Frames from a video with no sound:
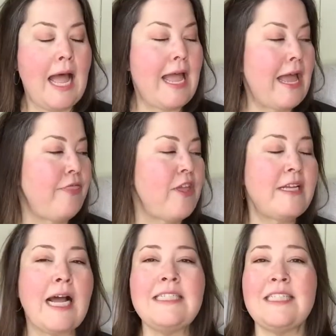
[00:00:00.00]
I
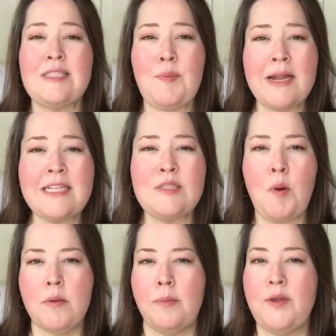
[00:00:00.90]
think, I suspect it's
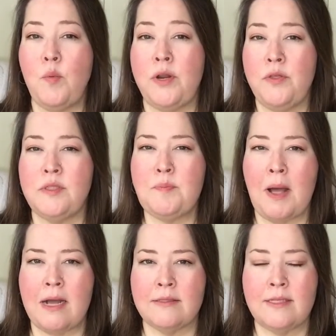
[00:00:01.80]
probably one of those
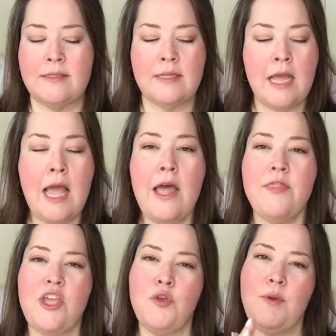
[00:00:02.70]
boxes
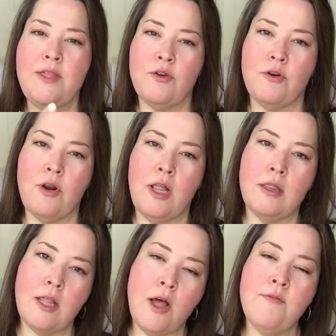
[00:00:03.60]
that you either
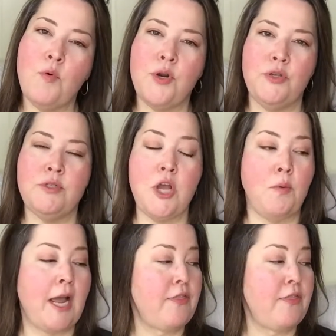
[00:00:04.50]
love or you don't.